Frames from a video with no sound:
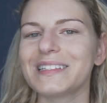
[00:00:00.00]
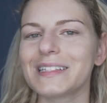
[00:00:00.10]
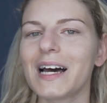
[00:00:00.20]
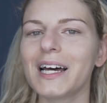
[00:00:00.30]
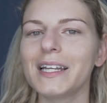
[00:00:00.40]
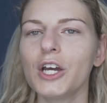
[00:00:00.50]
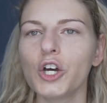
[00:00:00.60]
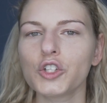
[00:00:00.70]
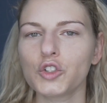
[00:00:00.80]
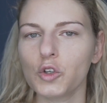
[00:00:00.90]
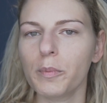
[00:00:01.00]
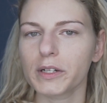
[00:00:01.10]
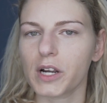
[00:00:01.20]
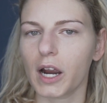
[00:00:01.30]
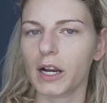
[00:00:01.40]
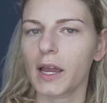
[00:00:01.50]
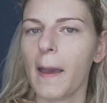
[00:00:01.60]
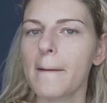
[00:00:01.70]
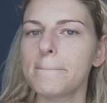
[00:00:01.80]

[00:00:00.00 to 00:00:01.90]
it's not super dark,